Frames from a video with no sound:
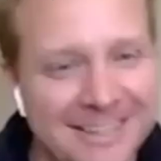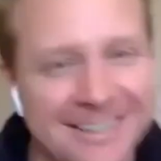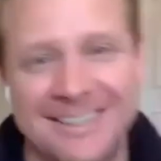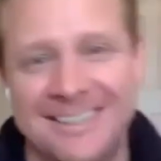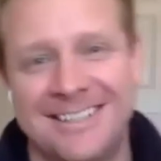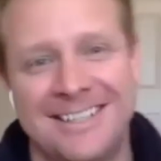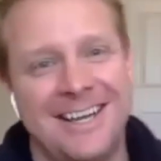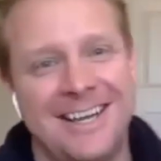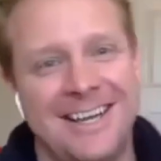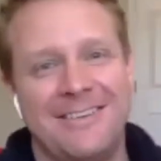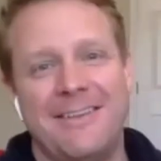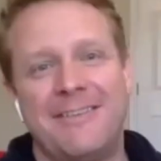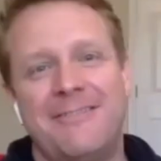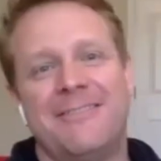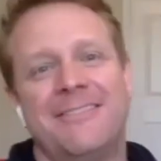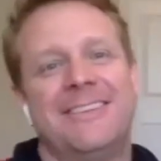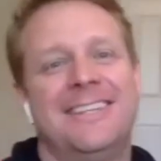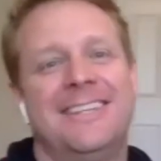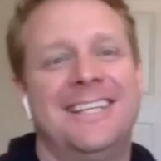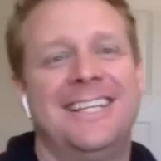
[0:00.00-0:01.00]
want the
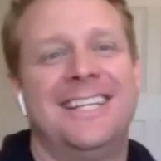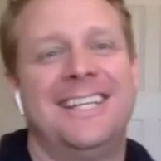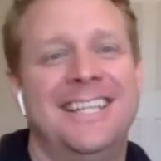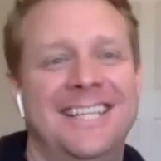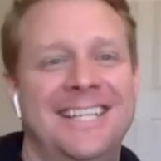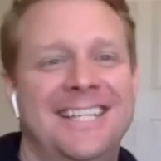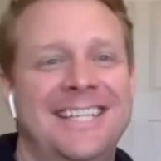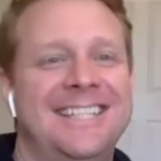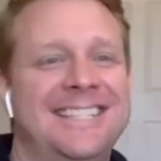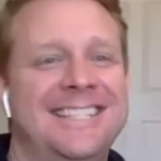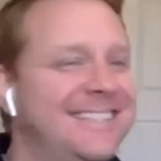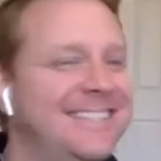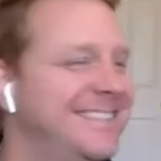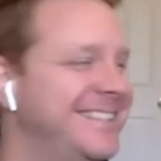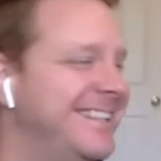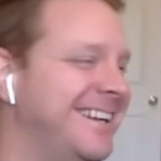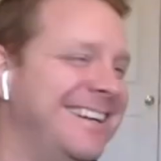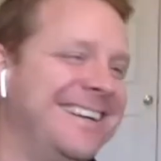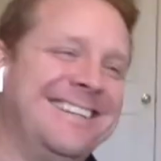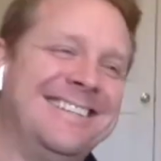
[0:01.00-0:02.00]
deal? I'll, give me
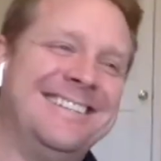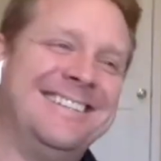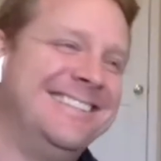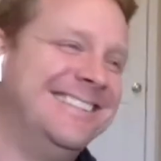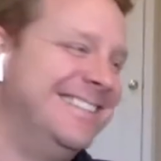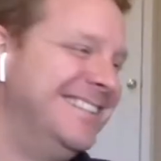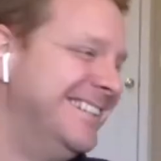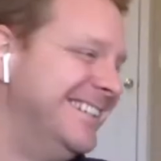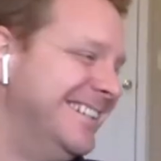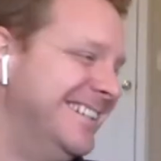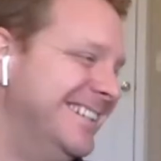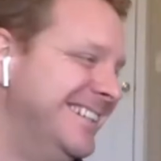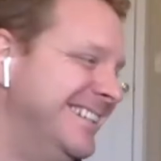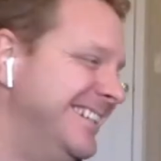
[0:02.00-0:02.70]
five grand. I'll give it to